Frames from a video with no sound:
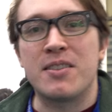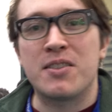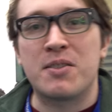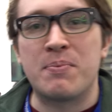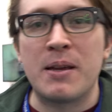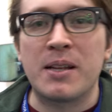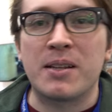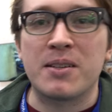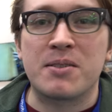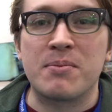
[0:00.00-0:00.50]
to
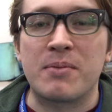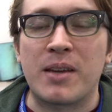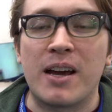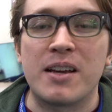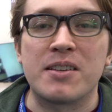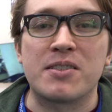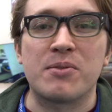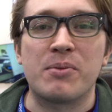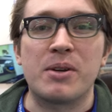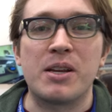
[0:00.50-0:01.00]
speak to some
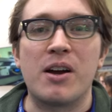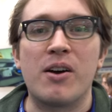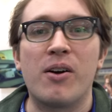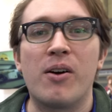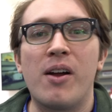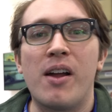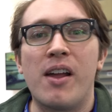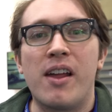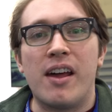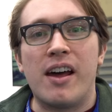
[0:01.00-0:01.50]
guys that we know.
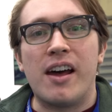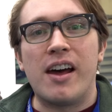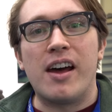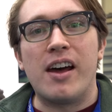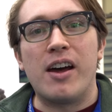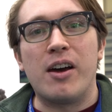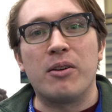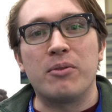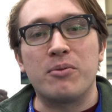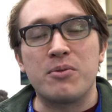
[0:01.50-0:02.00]

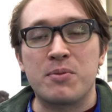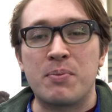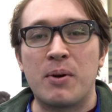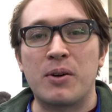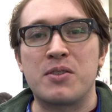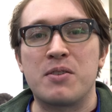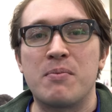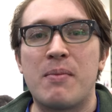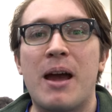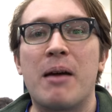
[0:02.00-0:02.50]
Uh,
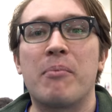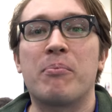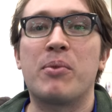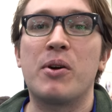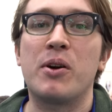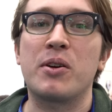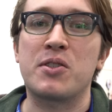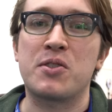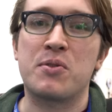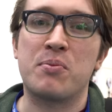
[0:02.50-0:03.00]
spoke to Matt
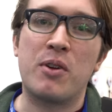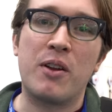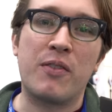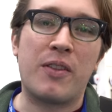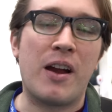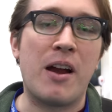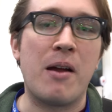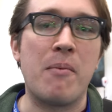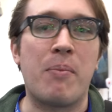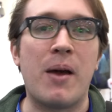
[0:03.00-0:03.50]
Brooks, one of
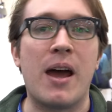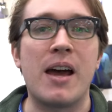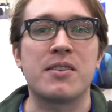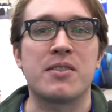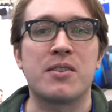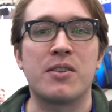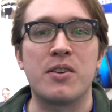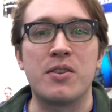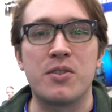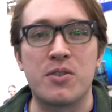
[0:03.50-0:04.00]
their
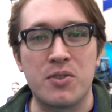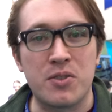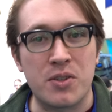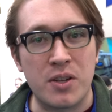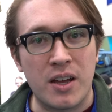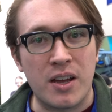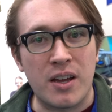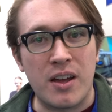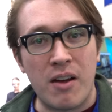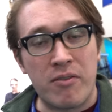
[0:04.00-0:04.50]
ambassadors,
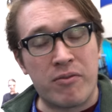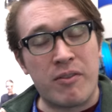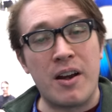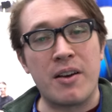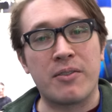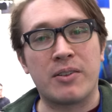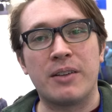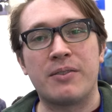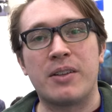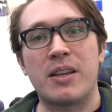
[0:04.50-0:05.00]
uh, a
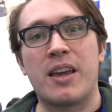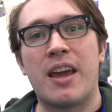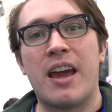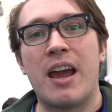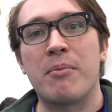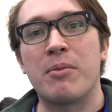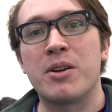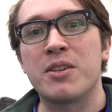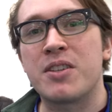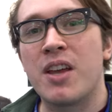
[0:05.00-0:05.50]
friend of Clifton
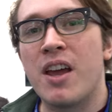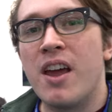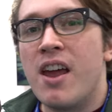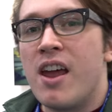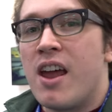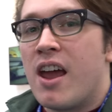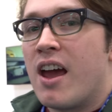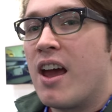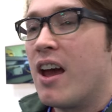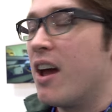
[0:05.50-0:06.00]
Cameras.
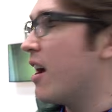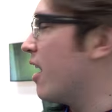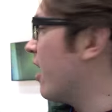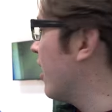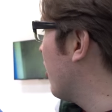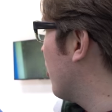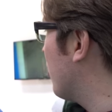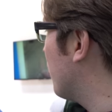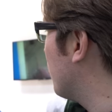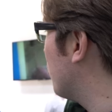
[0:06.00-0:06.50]

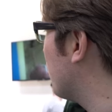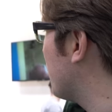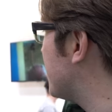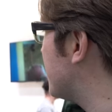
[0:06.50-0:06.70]
And